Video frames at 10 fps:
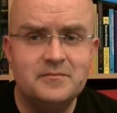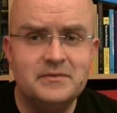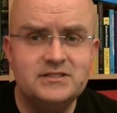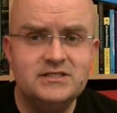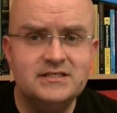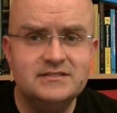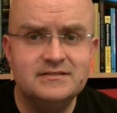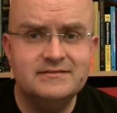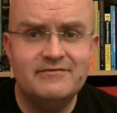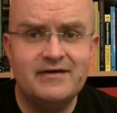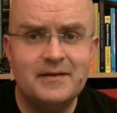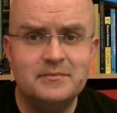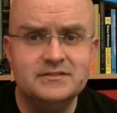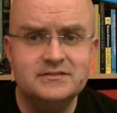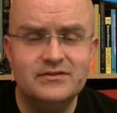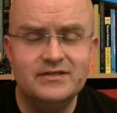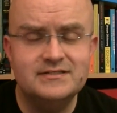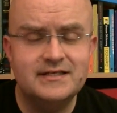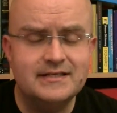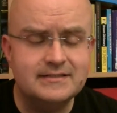RPGs that never happened and
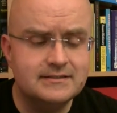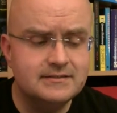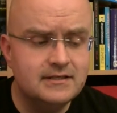things like that.